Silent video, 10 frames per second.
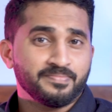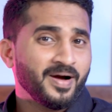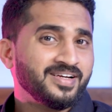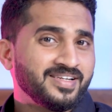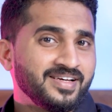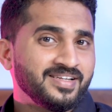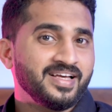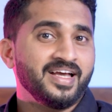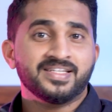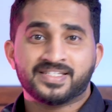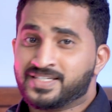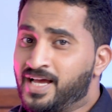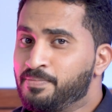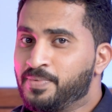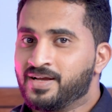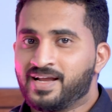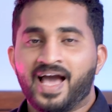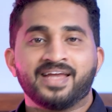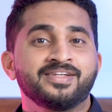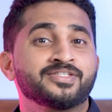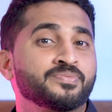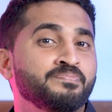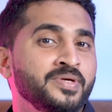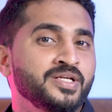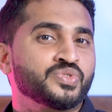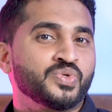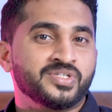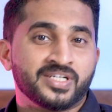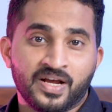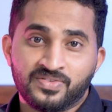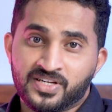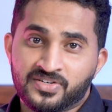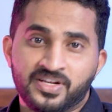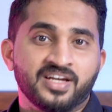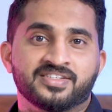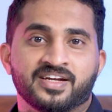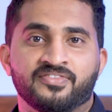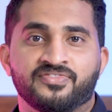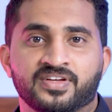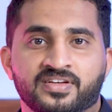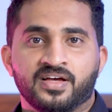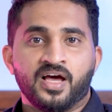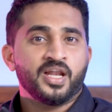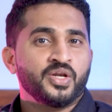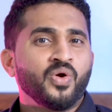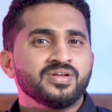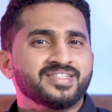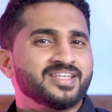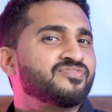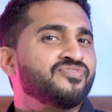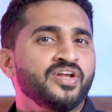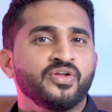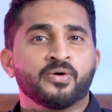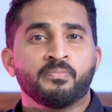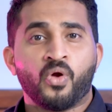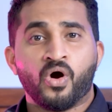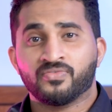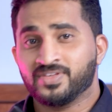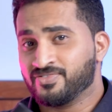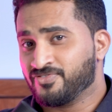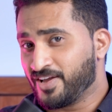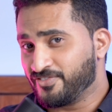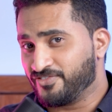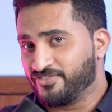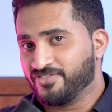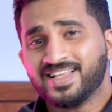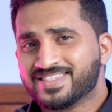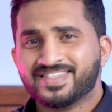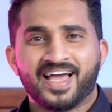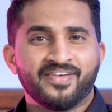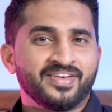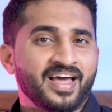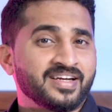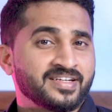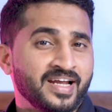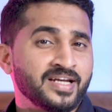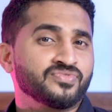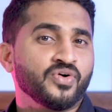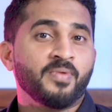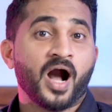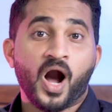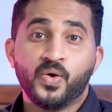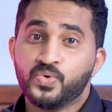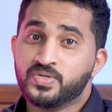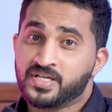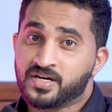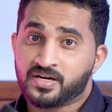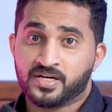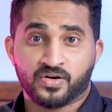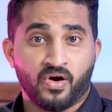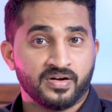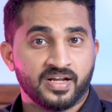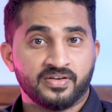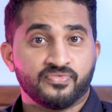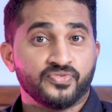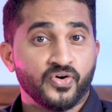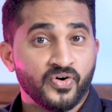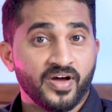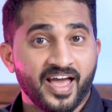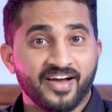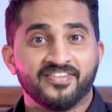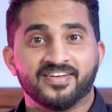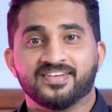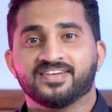smarter, it's sharper, and it's built to drive the real traffic, not just fill your blog with fluff. Let's dive in and transform how you generate content forever.